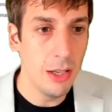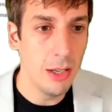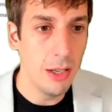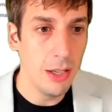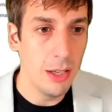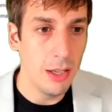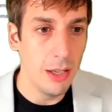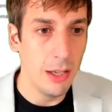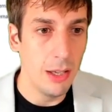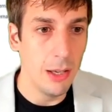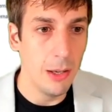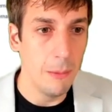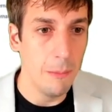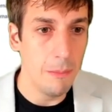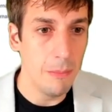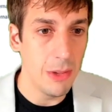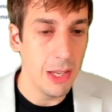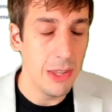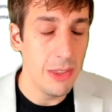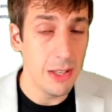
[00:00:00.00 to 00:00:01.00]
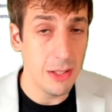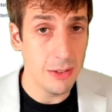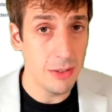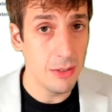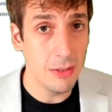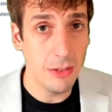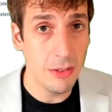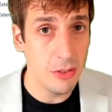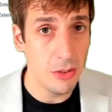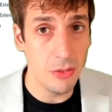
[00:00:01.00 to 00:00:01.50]
and
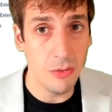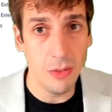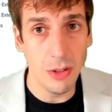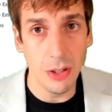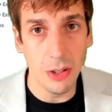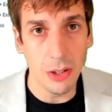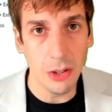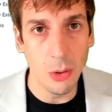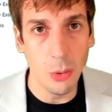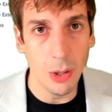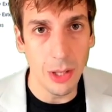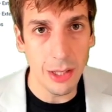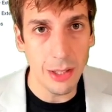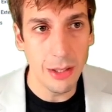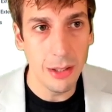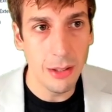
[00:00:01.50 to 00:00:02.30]
that's just very quick.